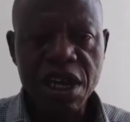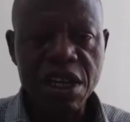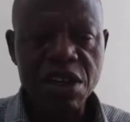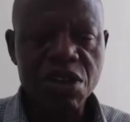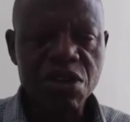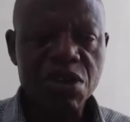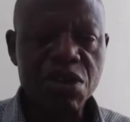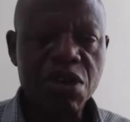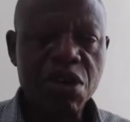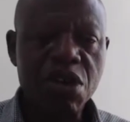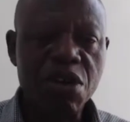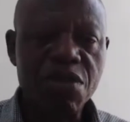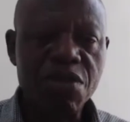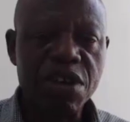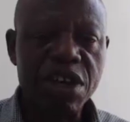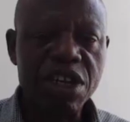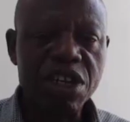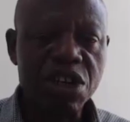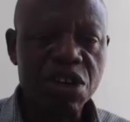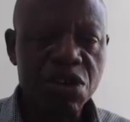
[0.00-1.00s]
and of
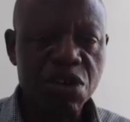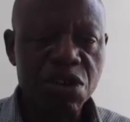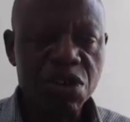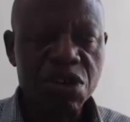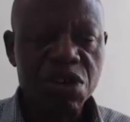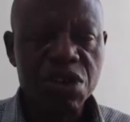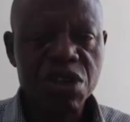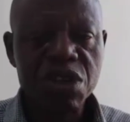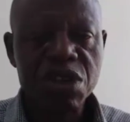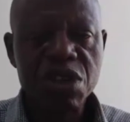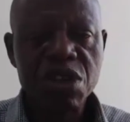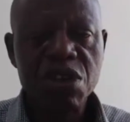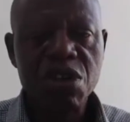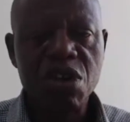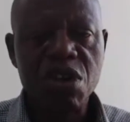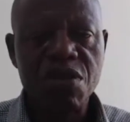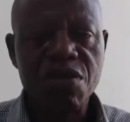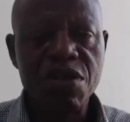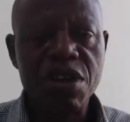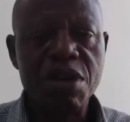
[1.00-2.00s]
the cost
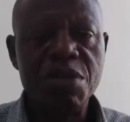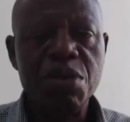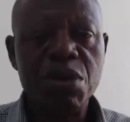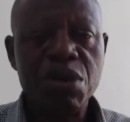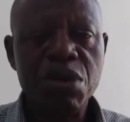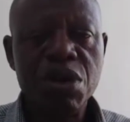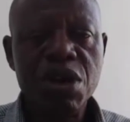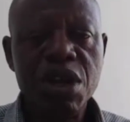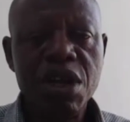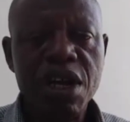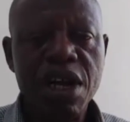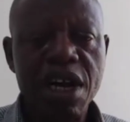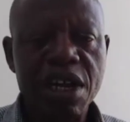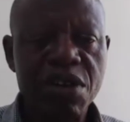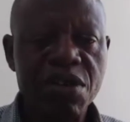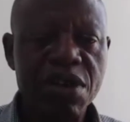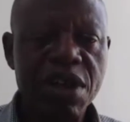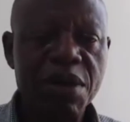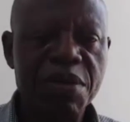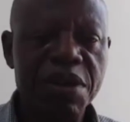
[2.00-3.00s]
of labor and
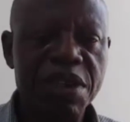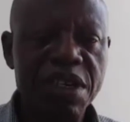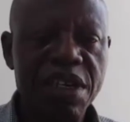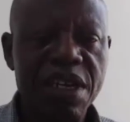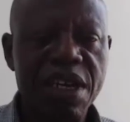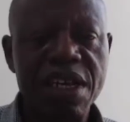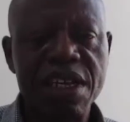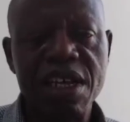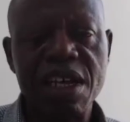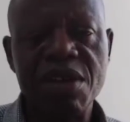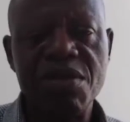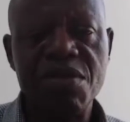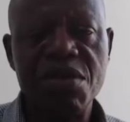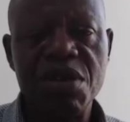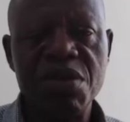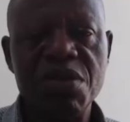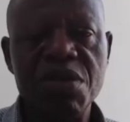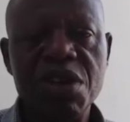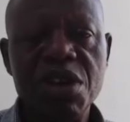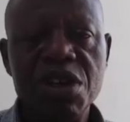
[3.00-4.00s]
other material that are
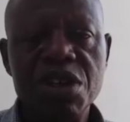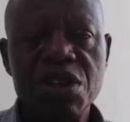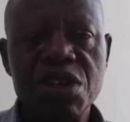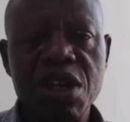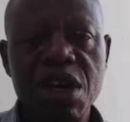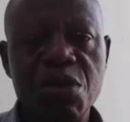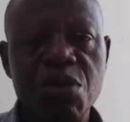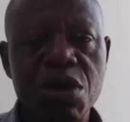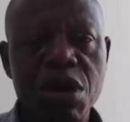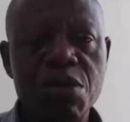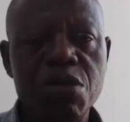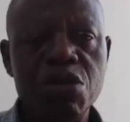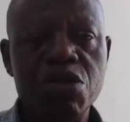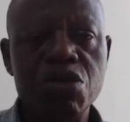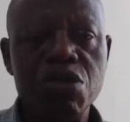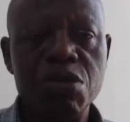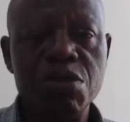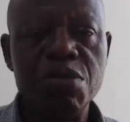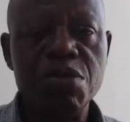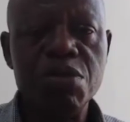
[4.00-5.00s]
involved, so that we're able
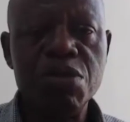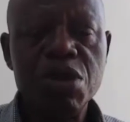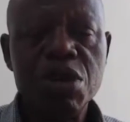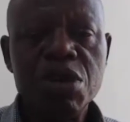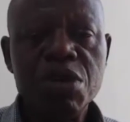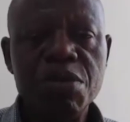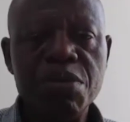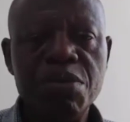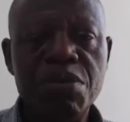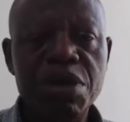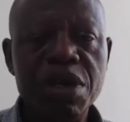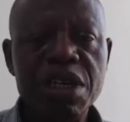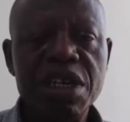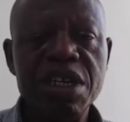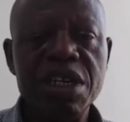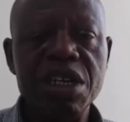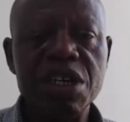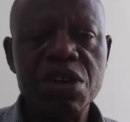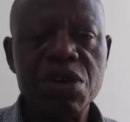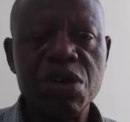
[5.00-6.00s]
to bring
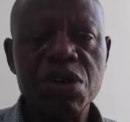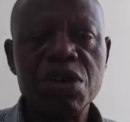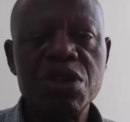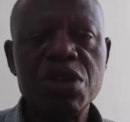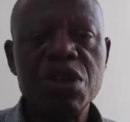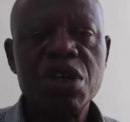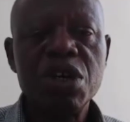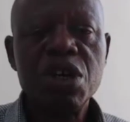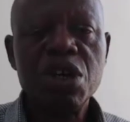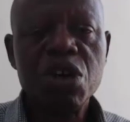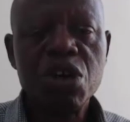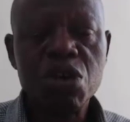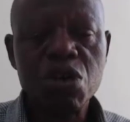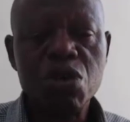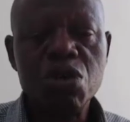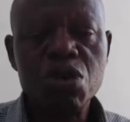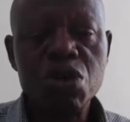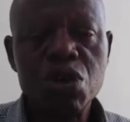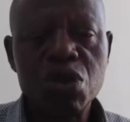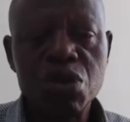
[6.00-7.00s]
the cost
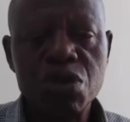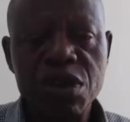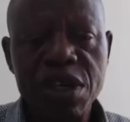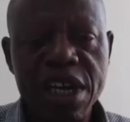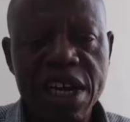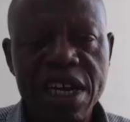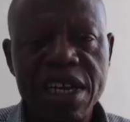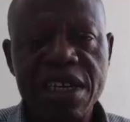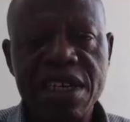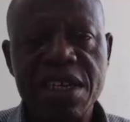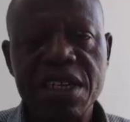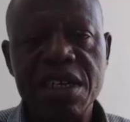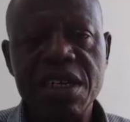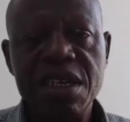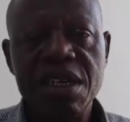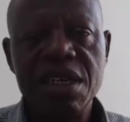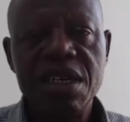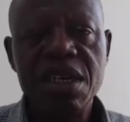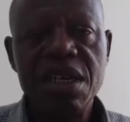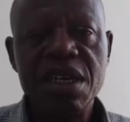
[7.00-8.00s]
close to reality.
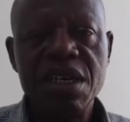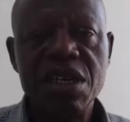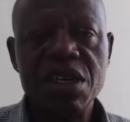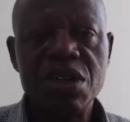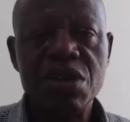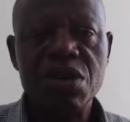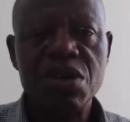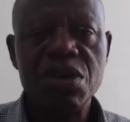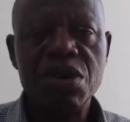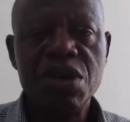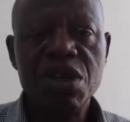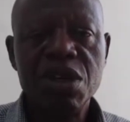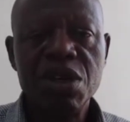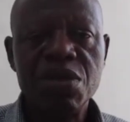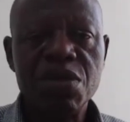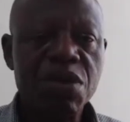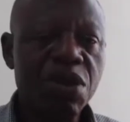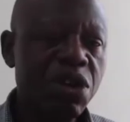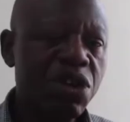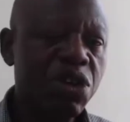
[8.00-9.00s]

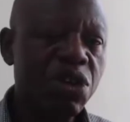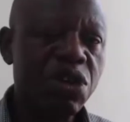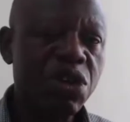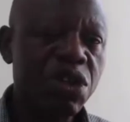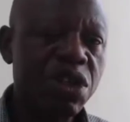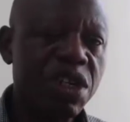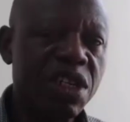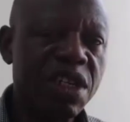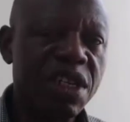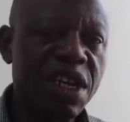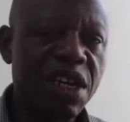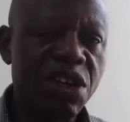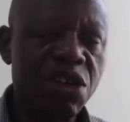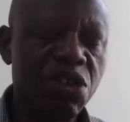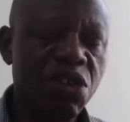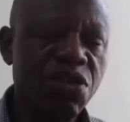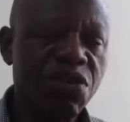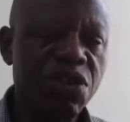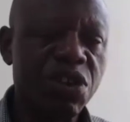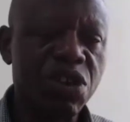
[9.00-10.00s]
Not just sitting there in
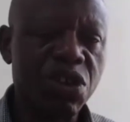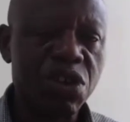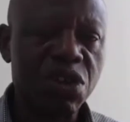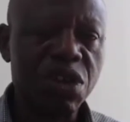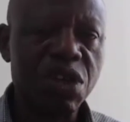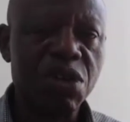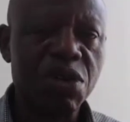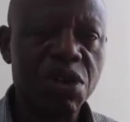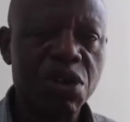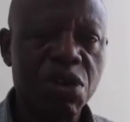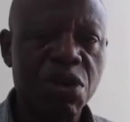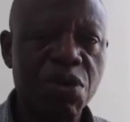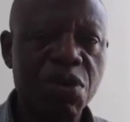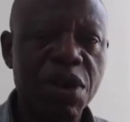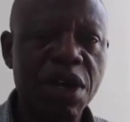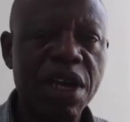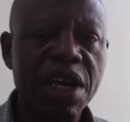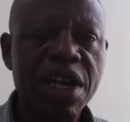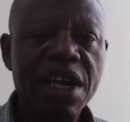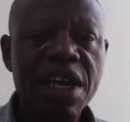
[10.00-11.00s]
the office or sitting
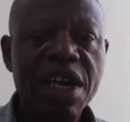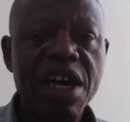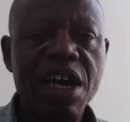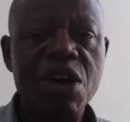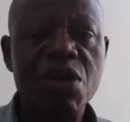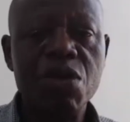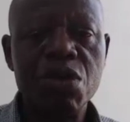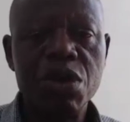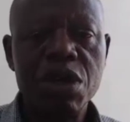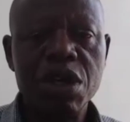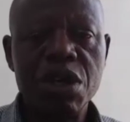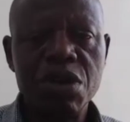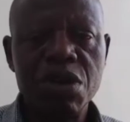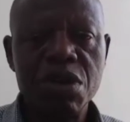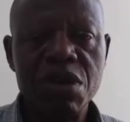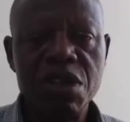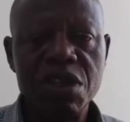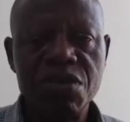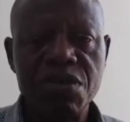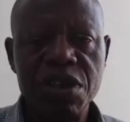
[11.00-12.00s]
somewhere and cooking
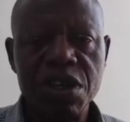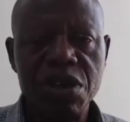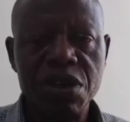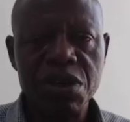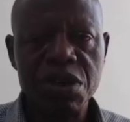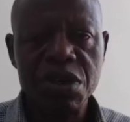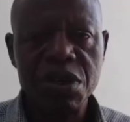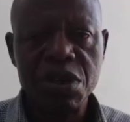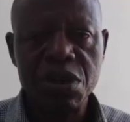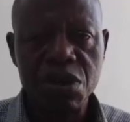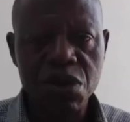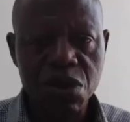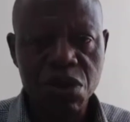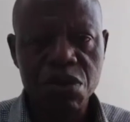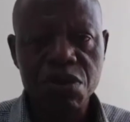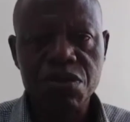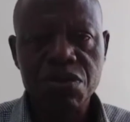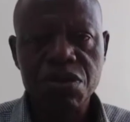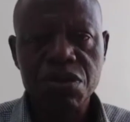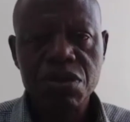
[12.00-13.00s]
all these figures. No.